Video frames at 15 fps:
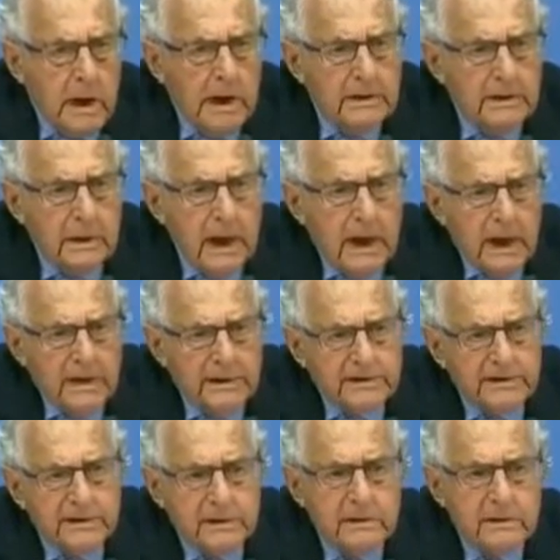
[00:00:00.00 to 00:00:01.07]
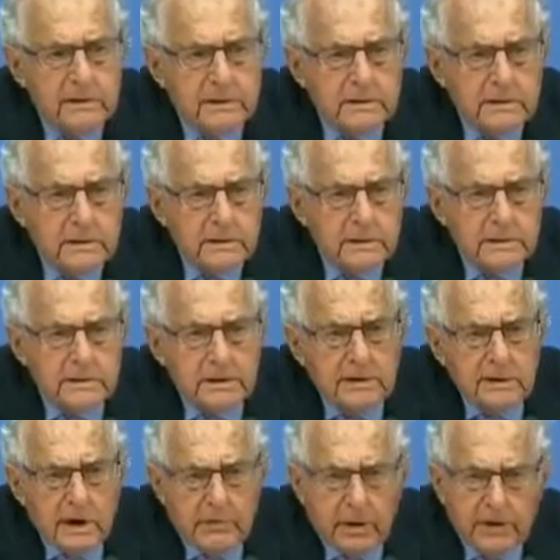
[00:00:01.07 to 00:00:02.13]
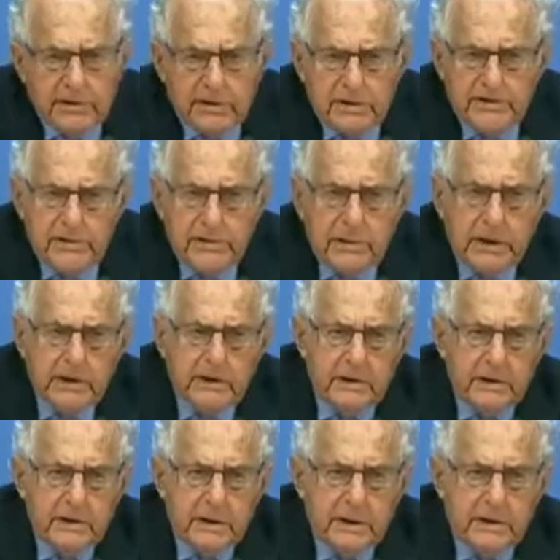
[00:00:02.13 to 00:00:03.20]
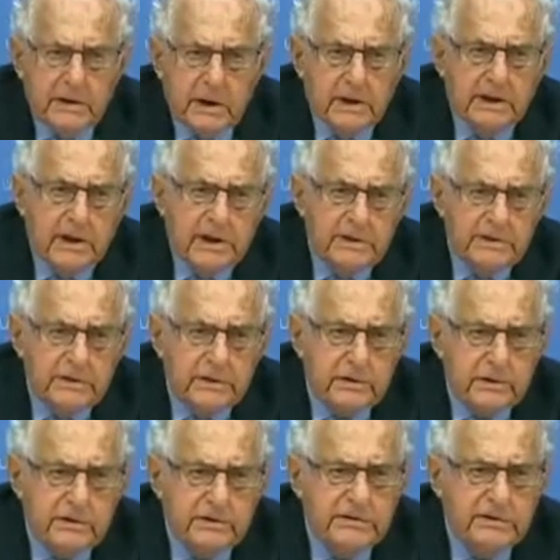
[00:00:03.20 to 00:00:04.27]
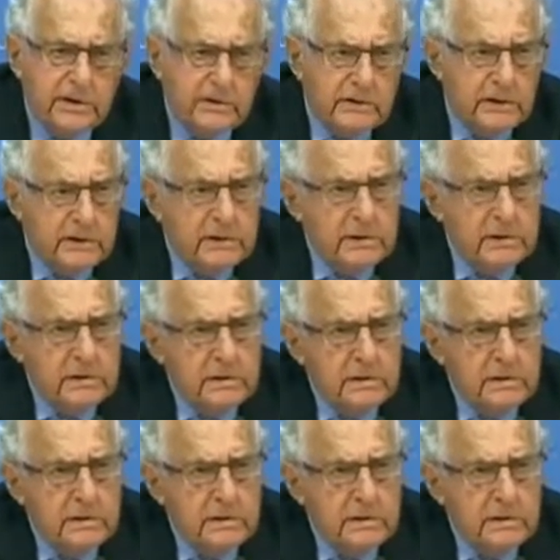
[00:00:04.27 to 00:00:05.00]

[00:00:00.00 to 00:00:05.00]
and ask that they participate in a delegation to Syria